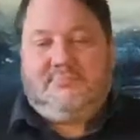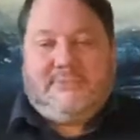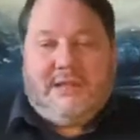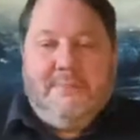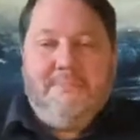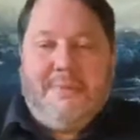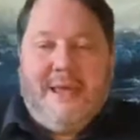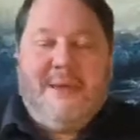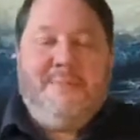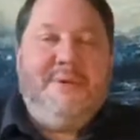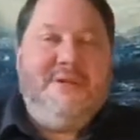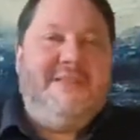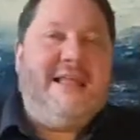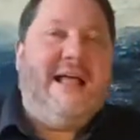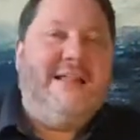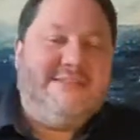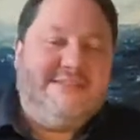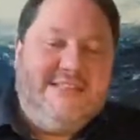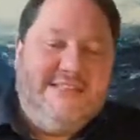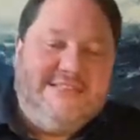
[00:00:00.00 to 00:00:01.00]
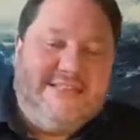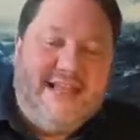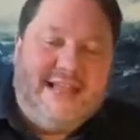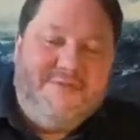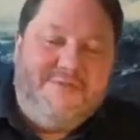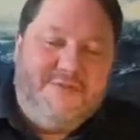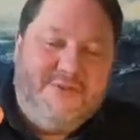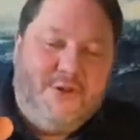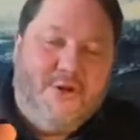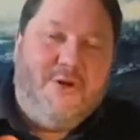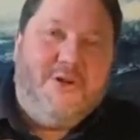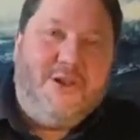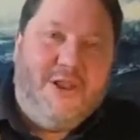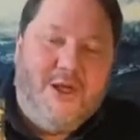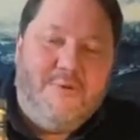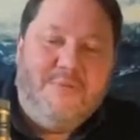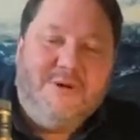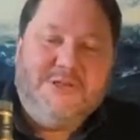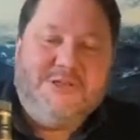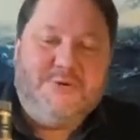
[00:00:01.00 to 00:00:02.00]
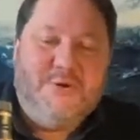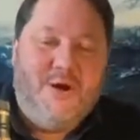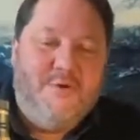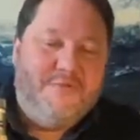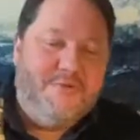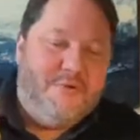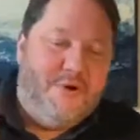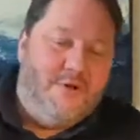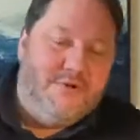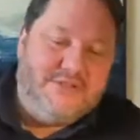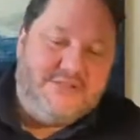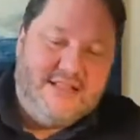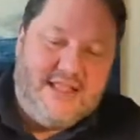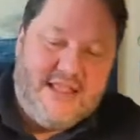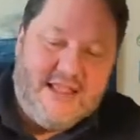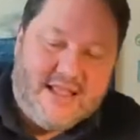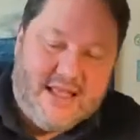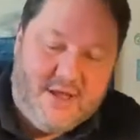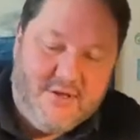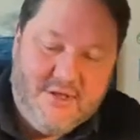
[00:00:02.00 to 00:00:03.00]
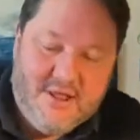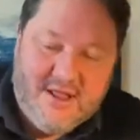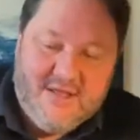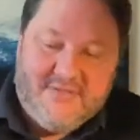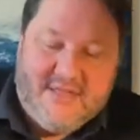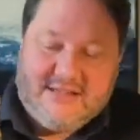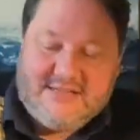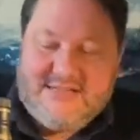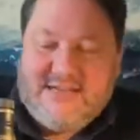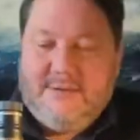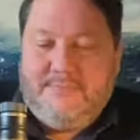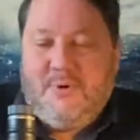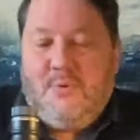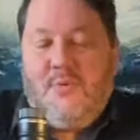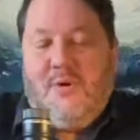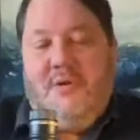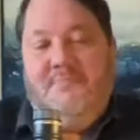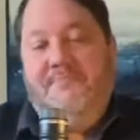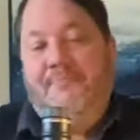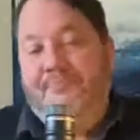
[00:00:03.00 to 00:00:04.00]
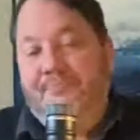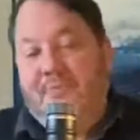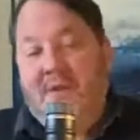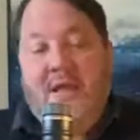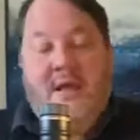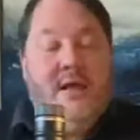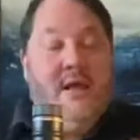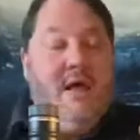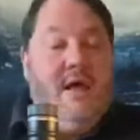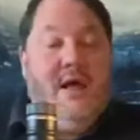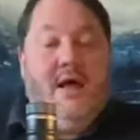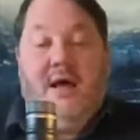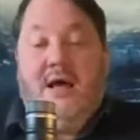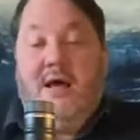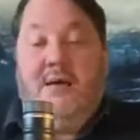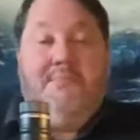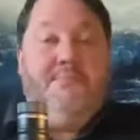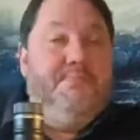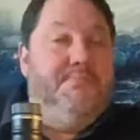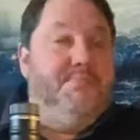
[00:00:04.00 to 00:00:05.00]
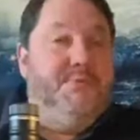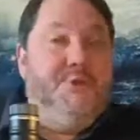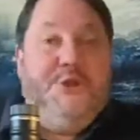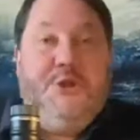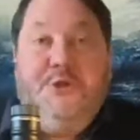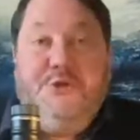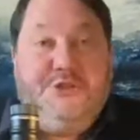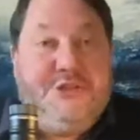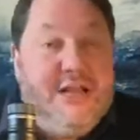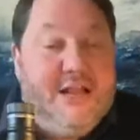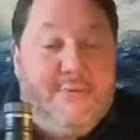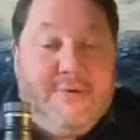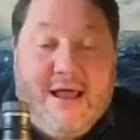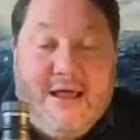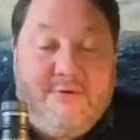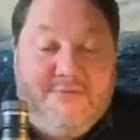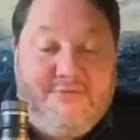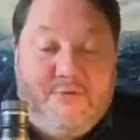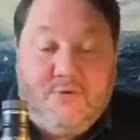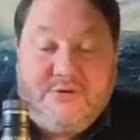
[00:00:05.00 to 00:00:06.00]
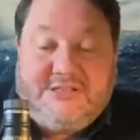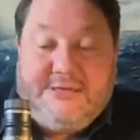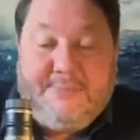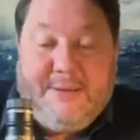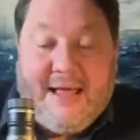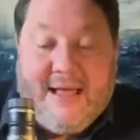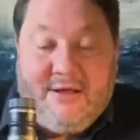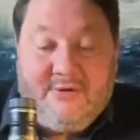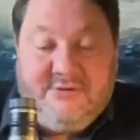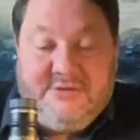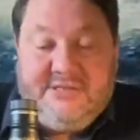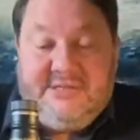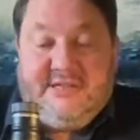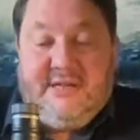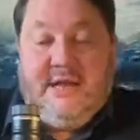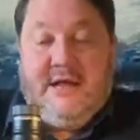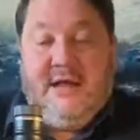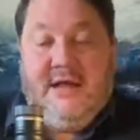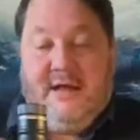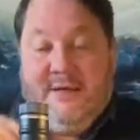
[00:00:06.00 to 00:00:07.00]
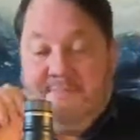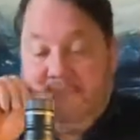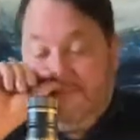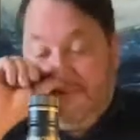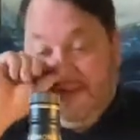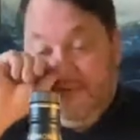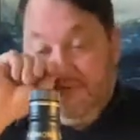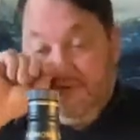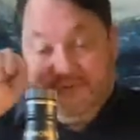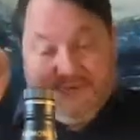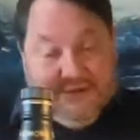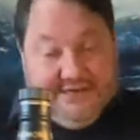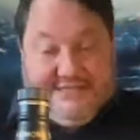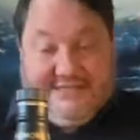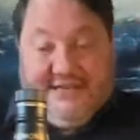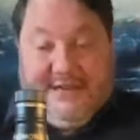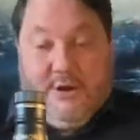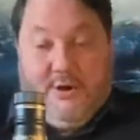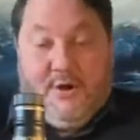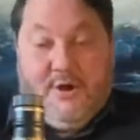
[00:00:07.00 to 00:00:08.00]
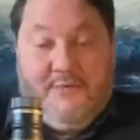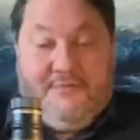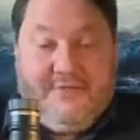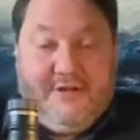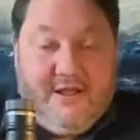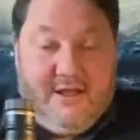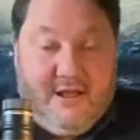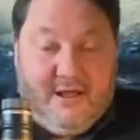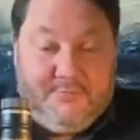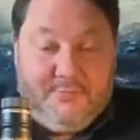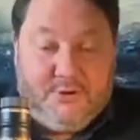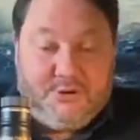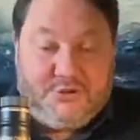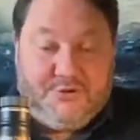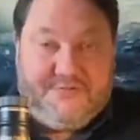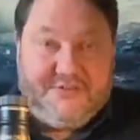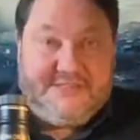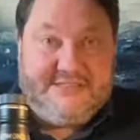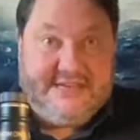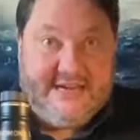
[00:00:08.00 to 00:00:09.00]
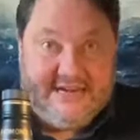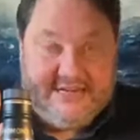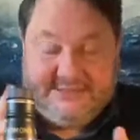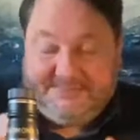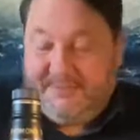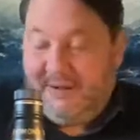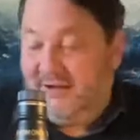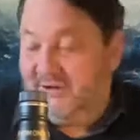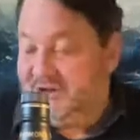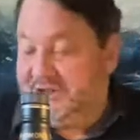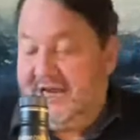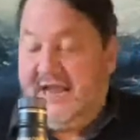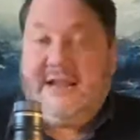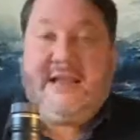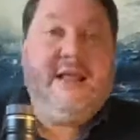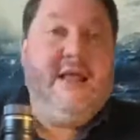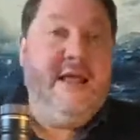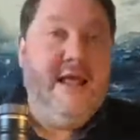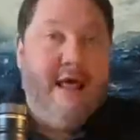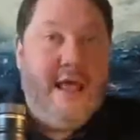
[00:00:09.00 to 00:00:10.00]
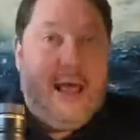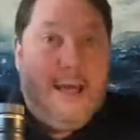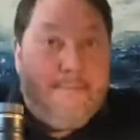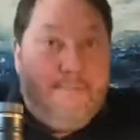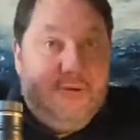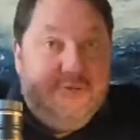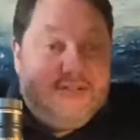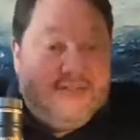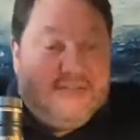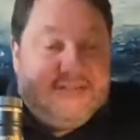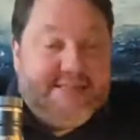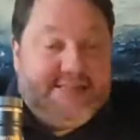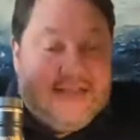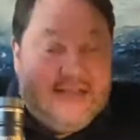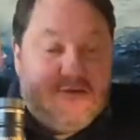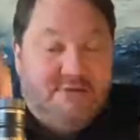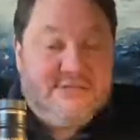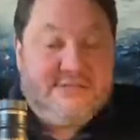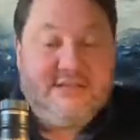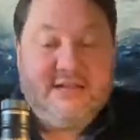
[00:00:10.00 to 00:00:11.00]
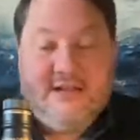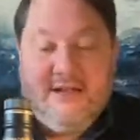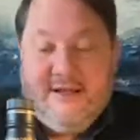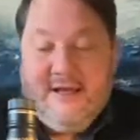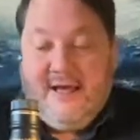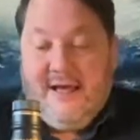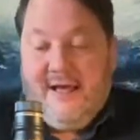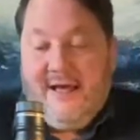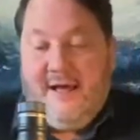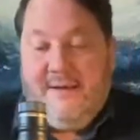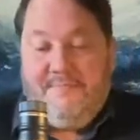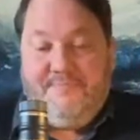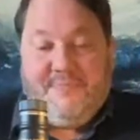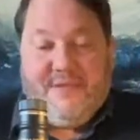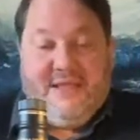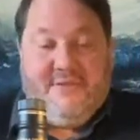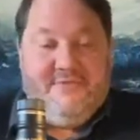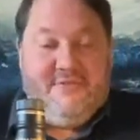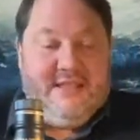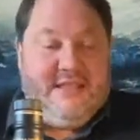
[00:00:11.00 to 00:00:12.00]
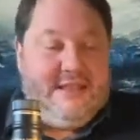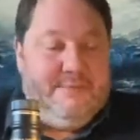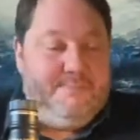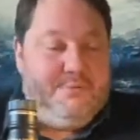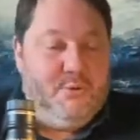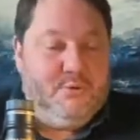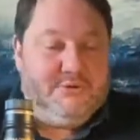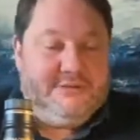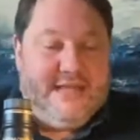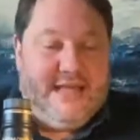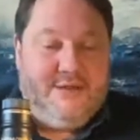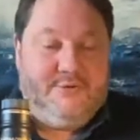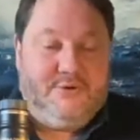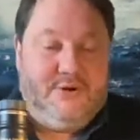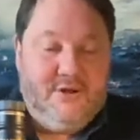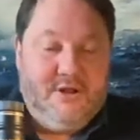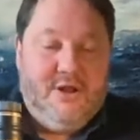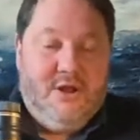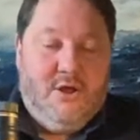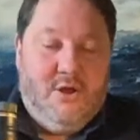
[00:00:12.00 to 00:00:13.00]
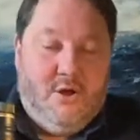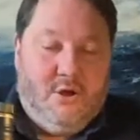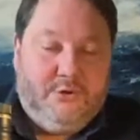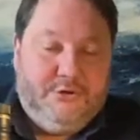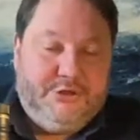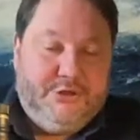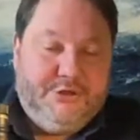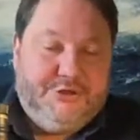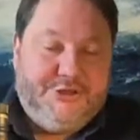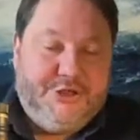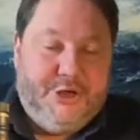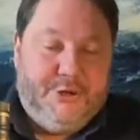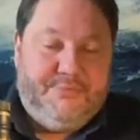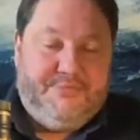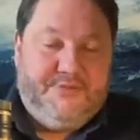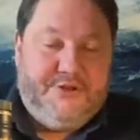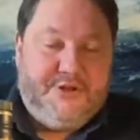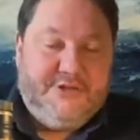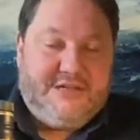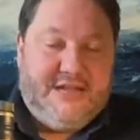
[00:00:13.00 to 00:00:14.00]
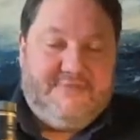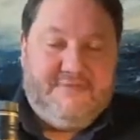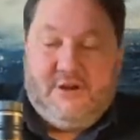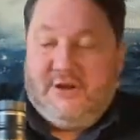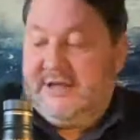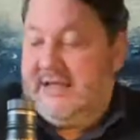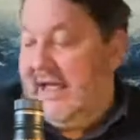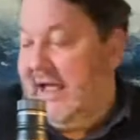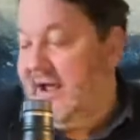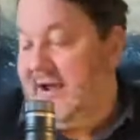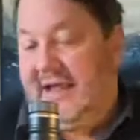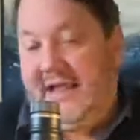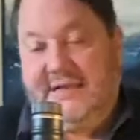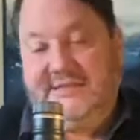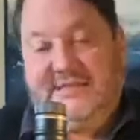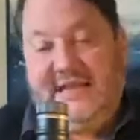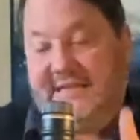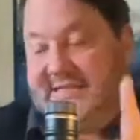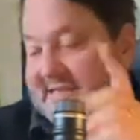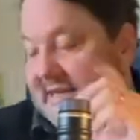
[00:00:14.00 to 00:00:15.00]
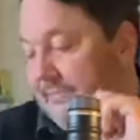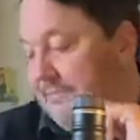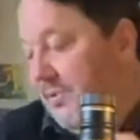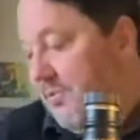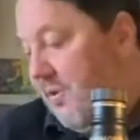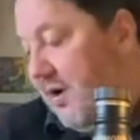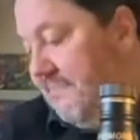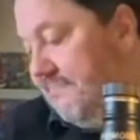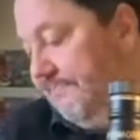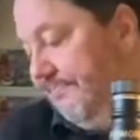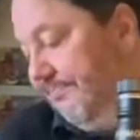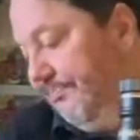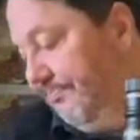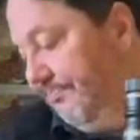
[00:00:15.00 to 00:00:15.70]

Maybe that's the day for Loch Lomond 12-year-old. So there you go. That's number one. Usually around £40. It was recently on offer. I'm not sure if it still is, but I'll check and put the details in the pull down on YouTube for you to have a look at. Okay, so that's number one.